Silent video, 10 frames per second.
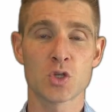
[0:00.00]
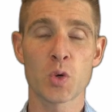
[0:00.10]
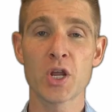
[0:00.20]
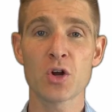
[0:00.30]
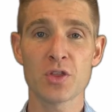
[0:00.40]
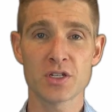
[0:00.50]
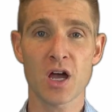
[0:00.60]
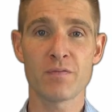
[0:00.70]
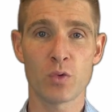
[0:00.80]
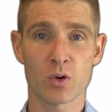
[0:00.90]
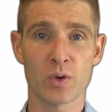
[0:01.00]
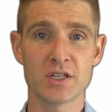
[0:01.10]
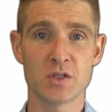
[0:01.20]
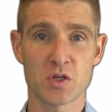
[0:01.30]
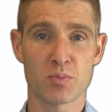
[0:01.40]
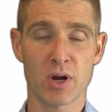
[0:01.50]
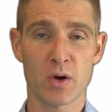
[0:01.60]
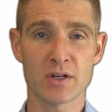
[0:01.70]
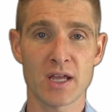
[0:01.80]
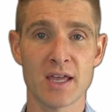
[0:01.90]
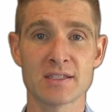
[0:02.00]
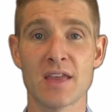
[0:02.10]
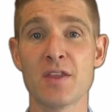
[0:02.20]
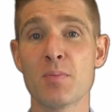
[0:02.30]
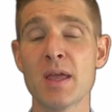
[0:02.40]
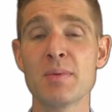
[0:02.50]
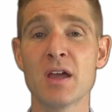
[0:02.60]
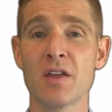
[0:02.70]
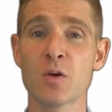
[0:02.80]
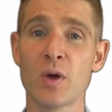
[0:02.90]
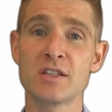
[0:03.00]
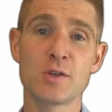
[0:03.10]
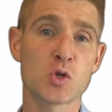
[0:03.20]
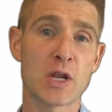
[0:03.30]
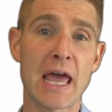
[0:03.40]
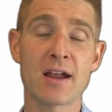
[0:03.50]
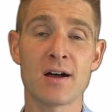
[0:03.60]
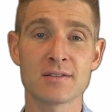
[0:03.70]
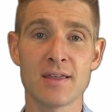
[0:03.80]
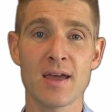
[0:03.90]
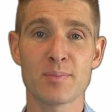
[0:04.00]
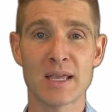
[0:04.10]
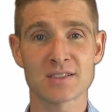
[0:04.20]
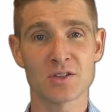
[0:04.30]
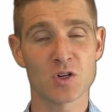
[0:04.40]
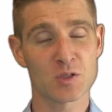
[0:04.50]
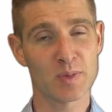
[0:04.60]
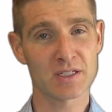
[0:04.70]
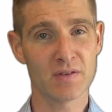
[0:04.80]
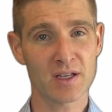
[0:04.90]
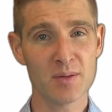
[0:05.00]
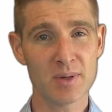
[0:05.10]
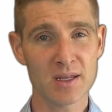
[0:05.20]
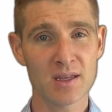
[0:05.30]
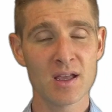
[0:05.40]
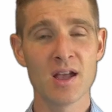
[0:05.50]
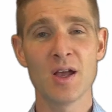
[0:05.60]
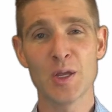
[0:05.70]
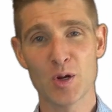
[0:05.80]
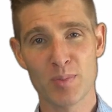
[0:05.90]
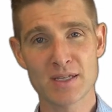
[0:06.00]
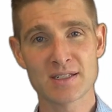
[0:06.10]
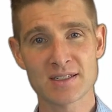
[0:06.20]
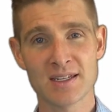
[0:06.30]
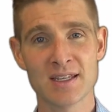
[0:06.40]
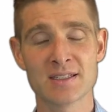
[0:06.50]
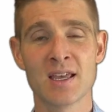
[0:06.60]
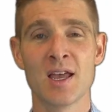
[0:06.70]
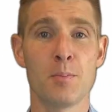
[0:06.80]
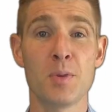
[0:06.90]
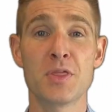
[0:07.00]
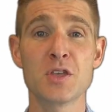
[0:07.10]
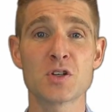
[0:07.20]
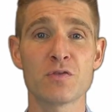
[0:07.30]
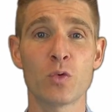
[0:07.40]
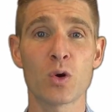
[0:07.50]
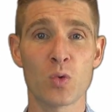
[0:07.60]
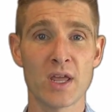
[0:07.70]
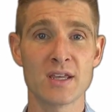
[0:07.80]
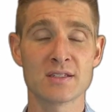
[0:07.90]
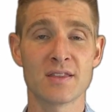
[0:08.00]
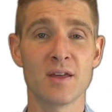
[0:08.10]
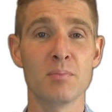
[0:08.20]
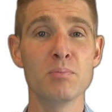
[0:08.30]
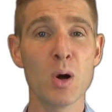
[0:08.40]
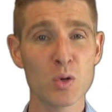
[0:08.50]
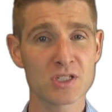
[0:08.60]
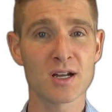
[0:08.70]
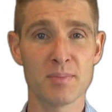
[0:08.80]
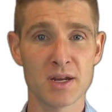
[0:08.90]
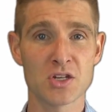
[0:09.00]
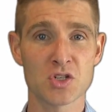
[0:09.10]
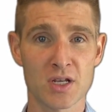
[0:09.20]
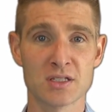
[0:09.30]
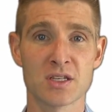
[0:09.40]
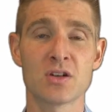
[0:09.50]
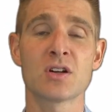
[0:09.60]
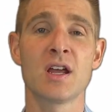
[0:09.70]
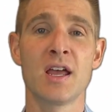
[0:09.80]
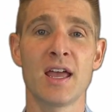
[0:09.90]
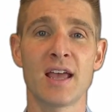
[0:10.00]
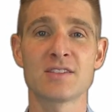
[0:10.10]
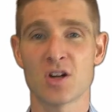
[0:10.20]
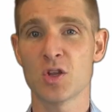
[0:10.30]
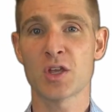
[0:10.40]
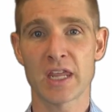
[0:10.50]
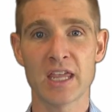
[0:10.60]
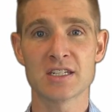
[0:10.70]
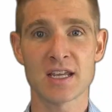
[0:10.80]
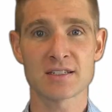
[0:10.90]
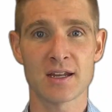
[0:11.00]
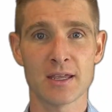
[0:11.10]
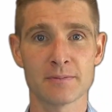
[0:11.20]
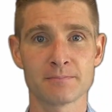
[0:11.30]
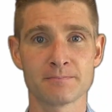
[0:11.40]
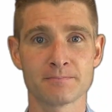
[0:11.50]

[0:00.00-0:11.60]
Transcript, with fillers: So here are the top four ways you should prioritize, and there may be other ways you should add on to that based on your specific company, your business needs, but these are four ways that most companies should consider as they're looking at each test idea.